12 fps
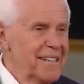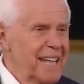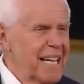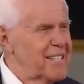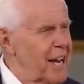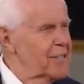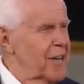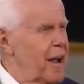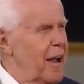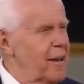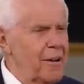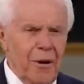That sounds
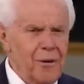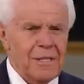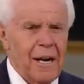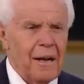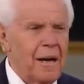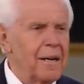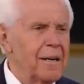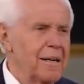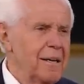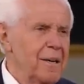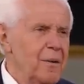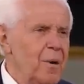odd. I know it's not odd.
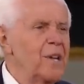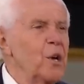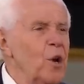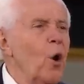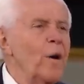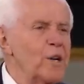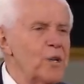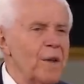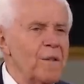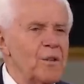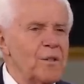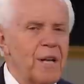When you know each
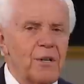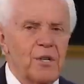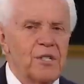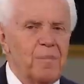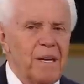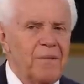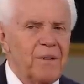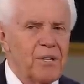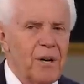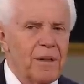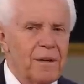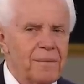other instead of just believe each
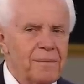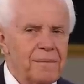other